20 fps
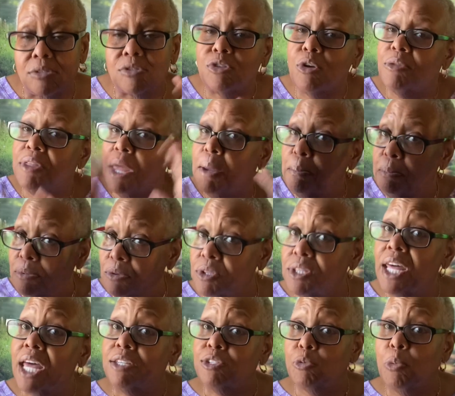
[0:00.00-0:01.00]
So
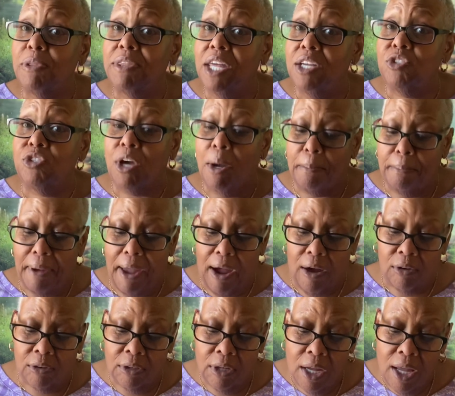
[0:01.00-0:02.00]
that's when they jump
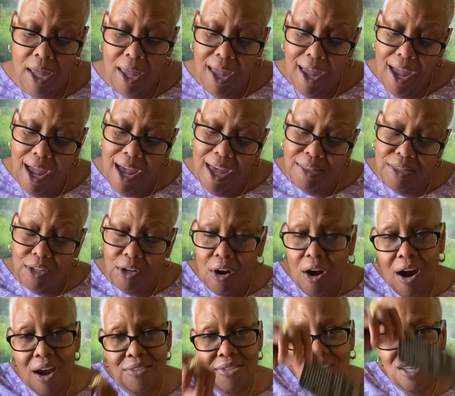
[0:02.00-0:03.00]
out. And the
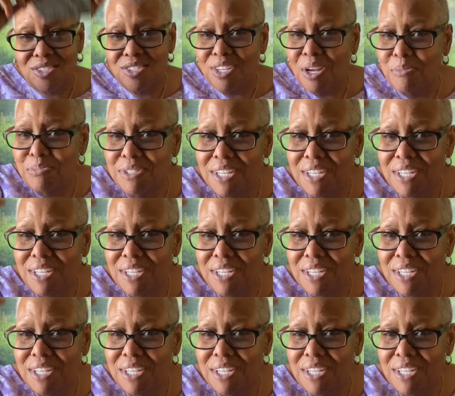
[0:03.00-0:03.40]
card that jumped